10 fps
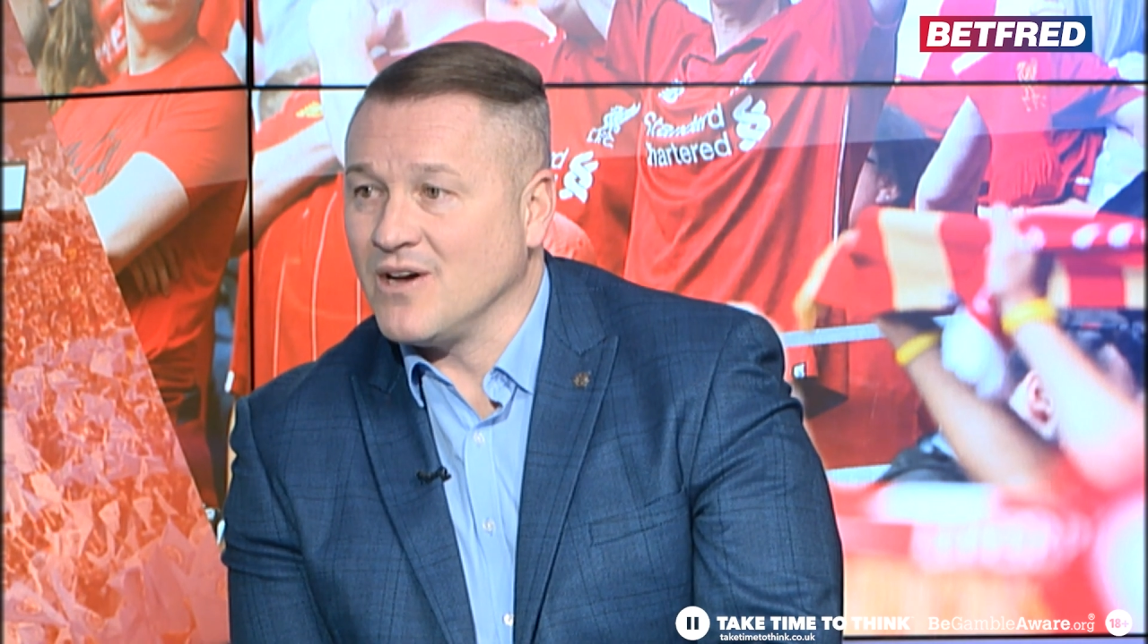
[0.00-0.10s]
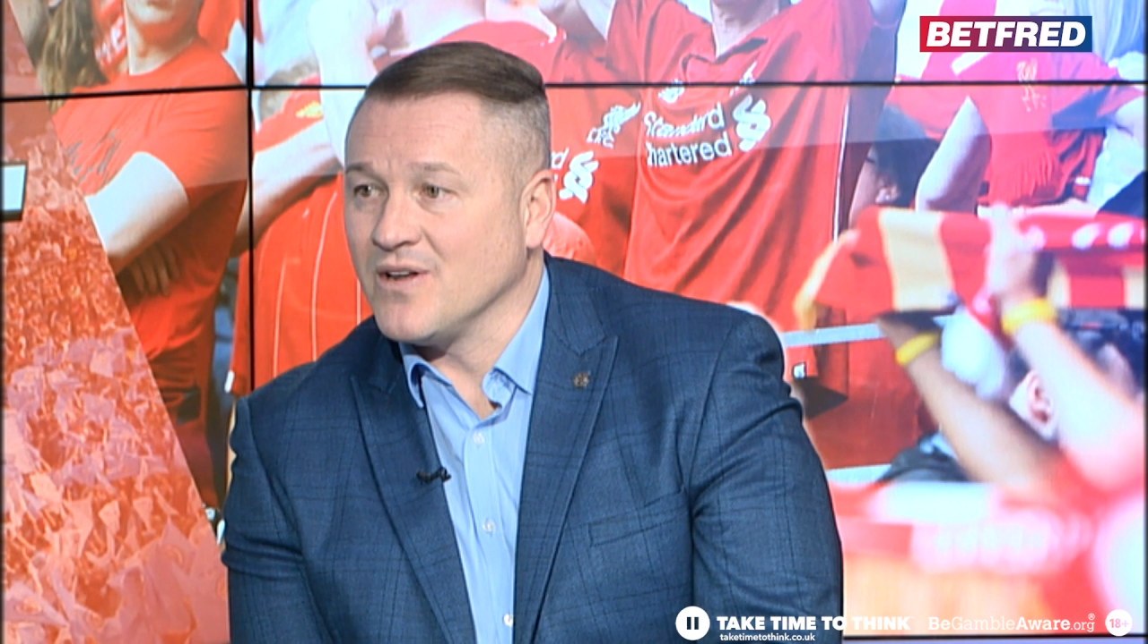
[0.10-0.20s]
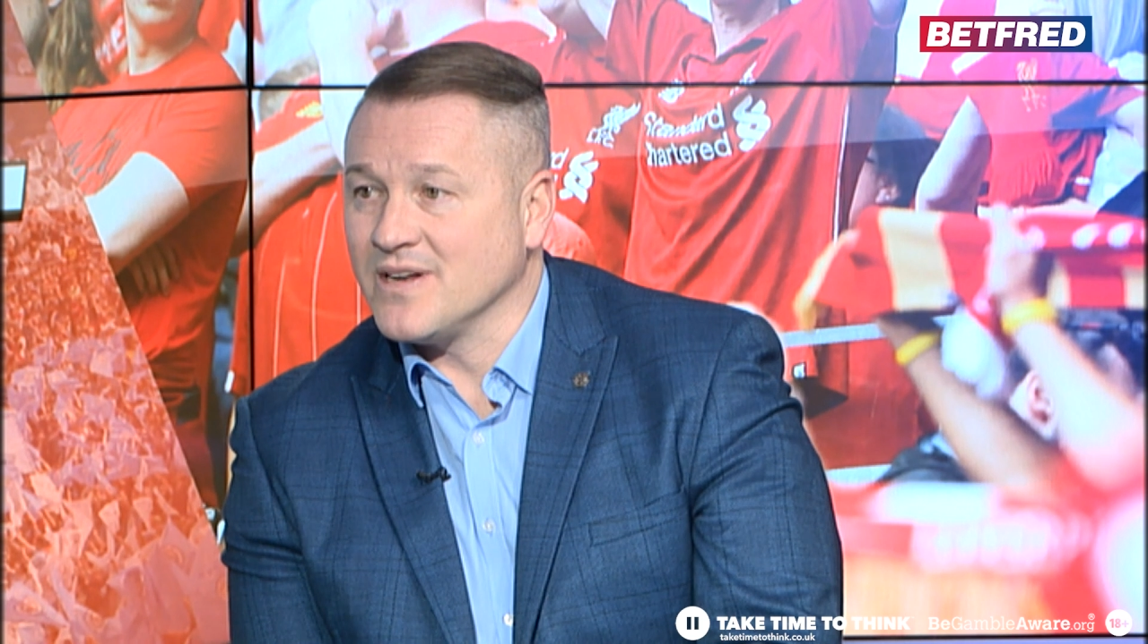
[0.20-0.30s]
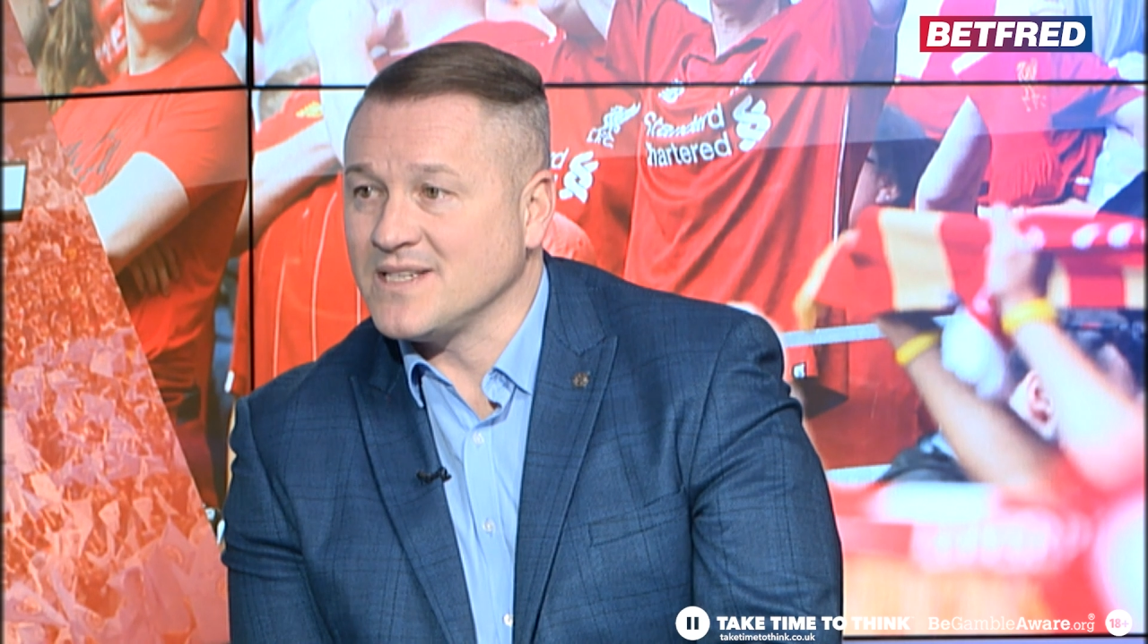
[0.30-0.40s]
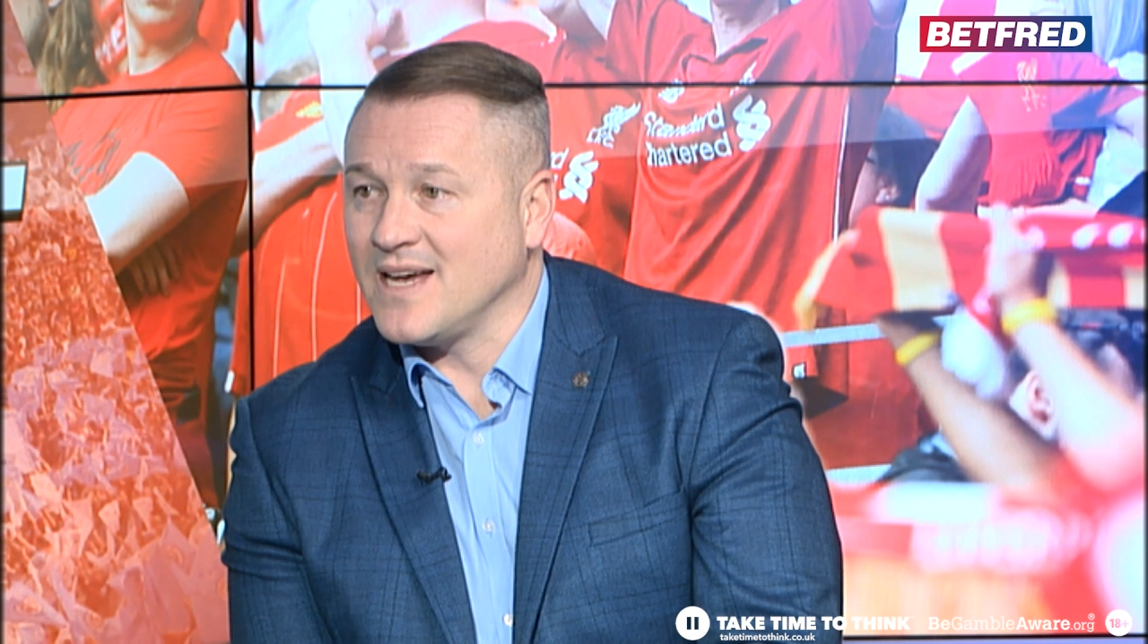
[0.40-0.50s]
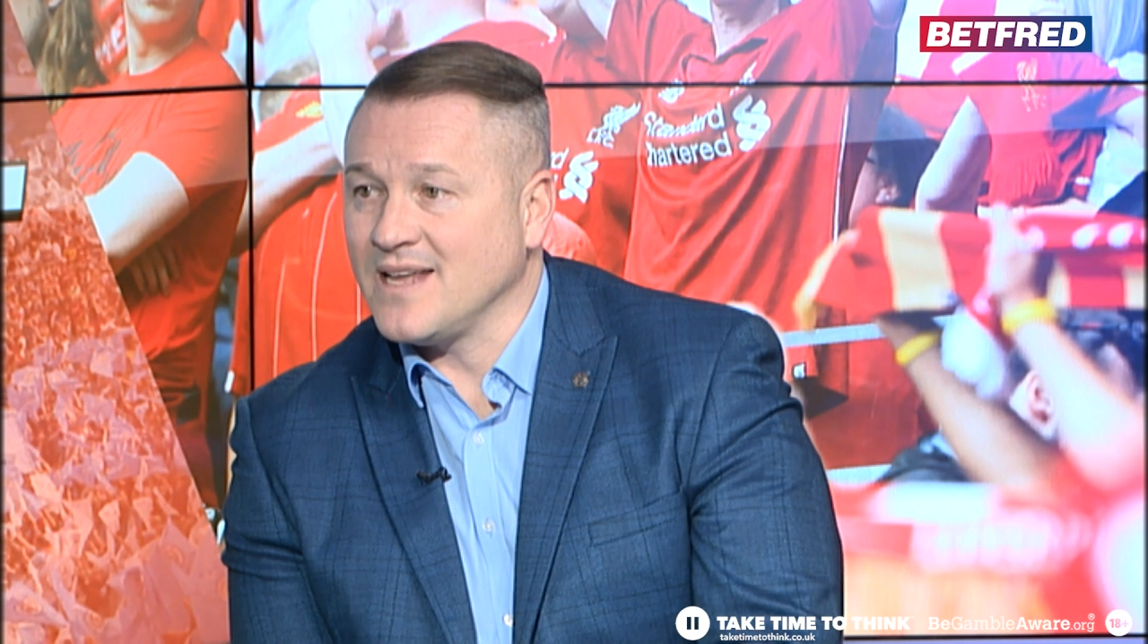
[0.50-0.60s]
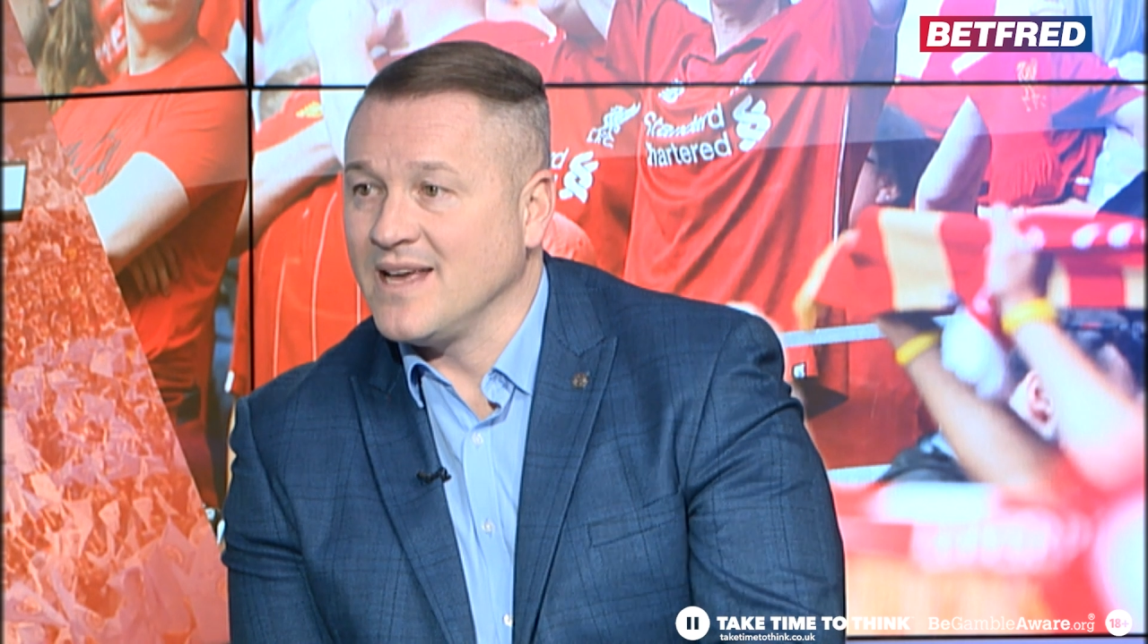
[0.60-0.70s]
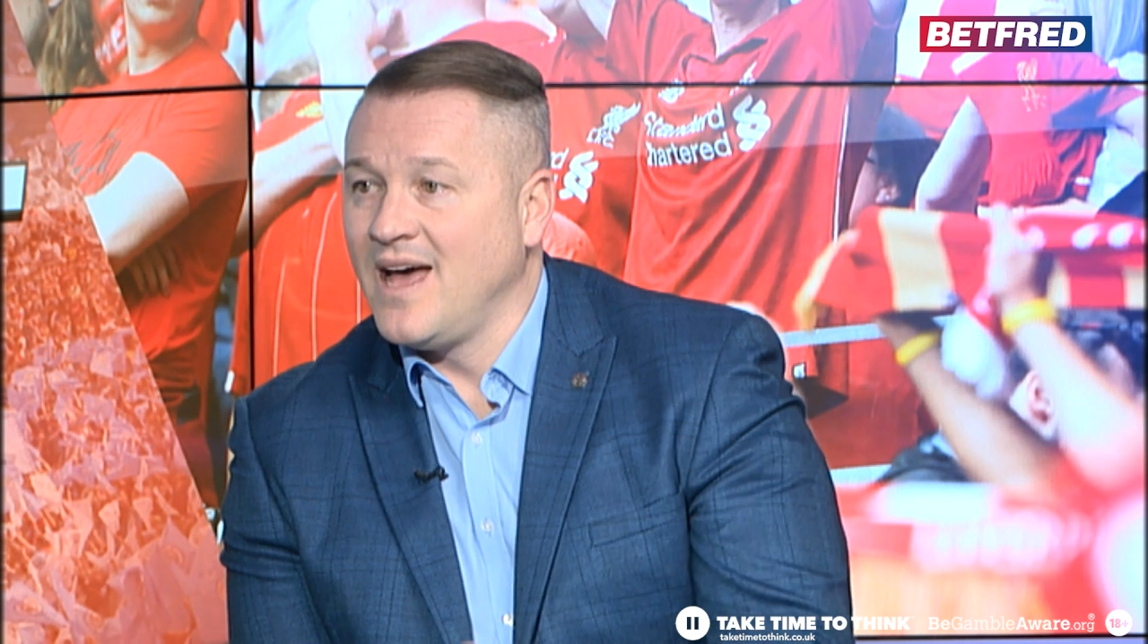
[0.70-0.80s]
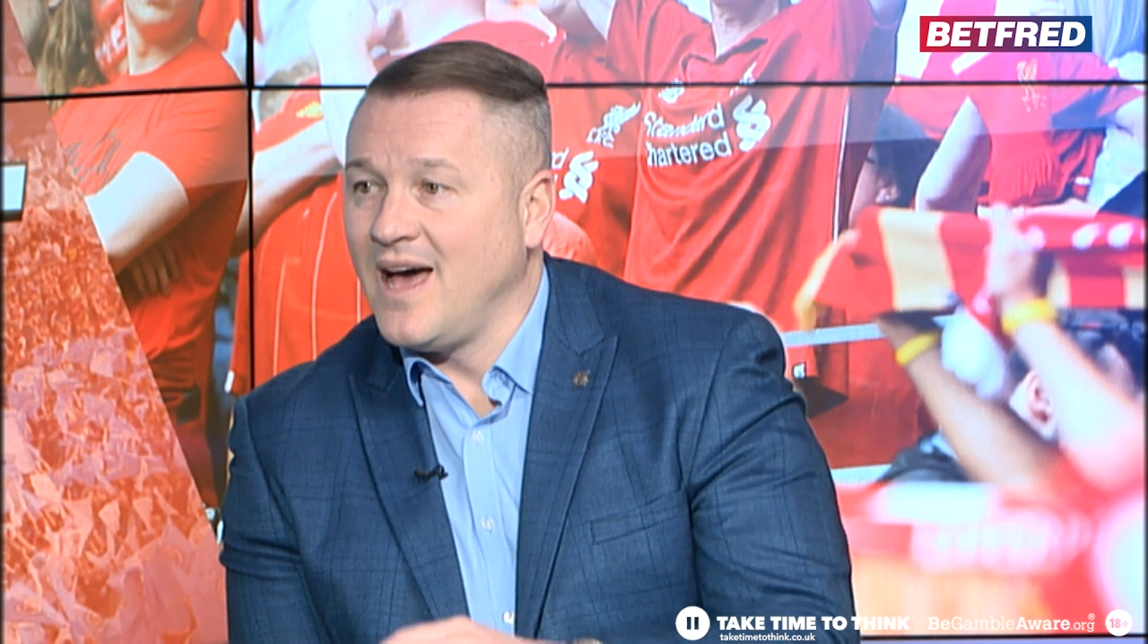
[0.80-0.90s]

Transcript: on a Saturday.